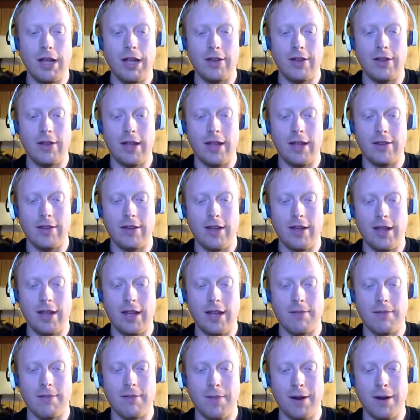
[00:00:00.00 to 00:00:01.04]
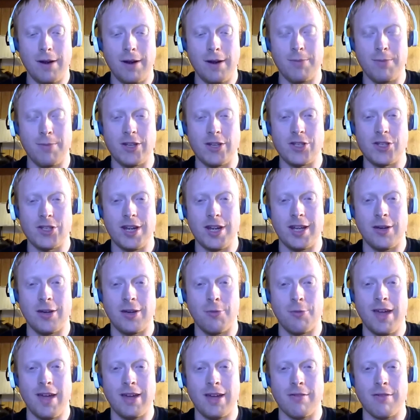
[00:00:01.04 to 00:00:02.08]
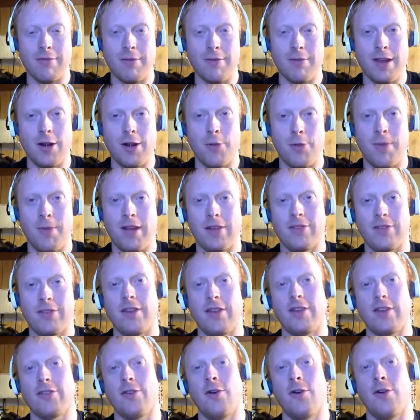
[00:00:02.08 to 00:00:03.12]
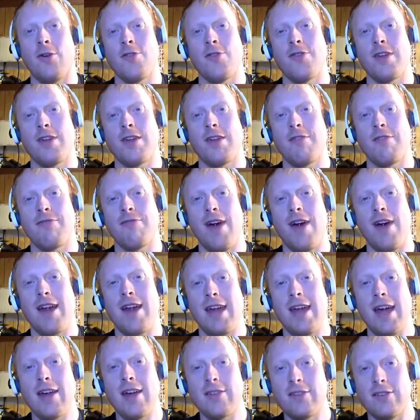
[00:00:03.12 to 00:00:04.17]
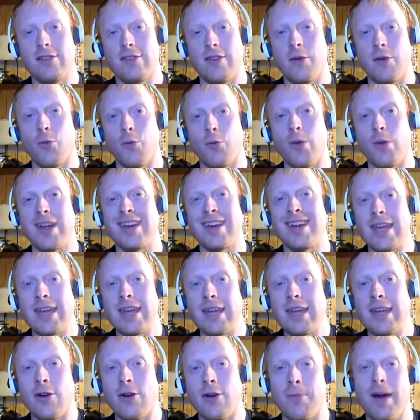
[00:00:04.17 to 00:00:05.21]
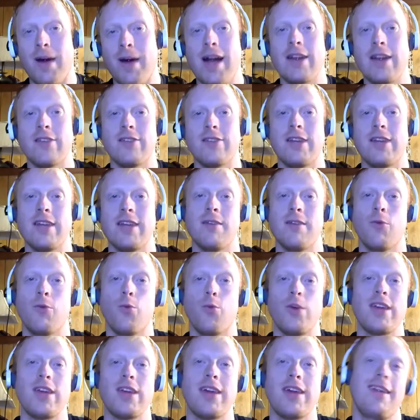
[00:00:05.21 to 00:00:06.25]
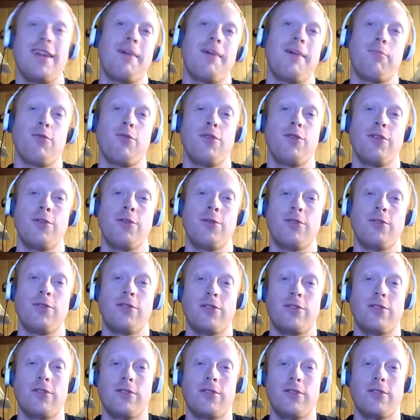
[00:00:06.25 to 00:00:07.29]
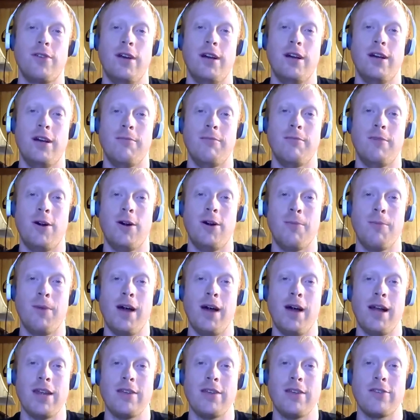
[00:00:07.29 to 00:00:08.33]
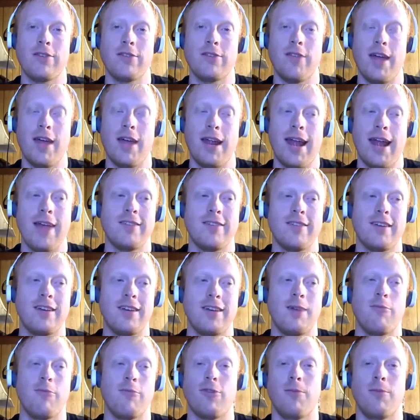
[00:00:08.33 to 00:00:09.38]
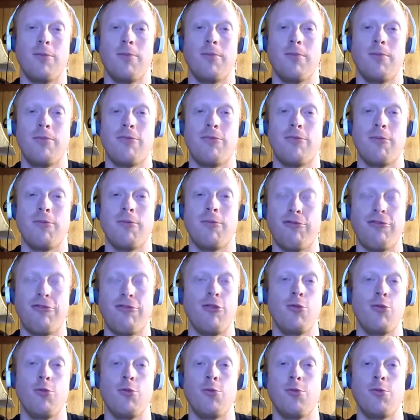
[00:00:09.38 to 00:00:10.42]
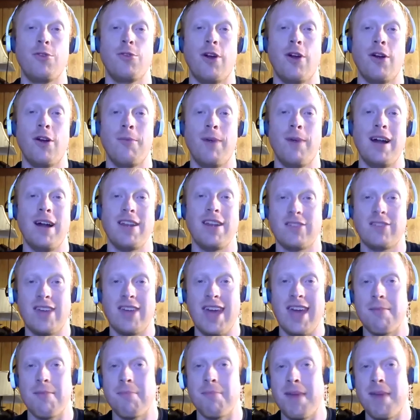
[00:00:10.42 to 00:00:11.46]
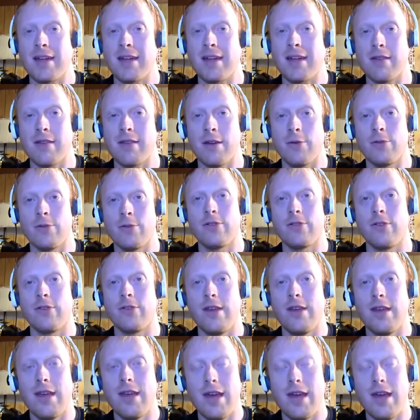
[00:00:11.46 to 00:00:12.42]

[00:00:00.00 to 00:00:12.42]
it bears mentioning omega-3 and omega-6 are the fatty acids that we need, our bodies need, that we cannot produce. Our bodies, that has to come from food. Our bodies can't make those.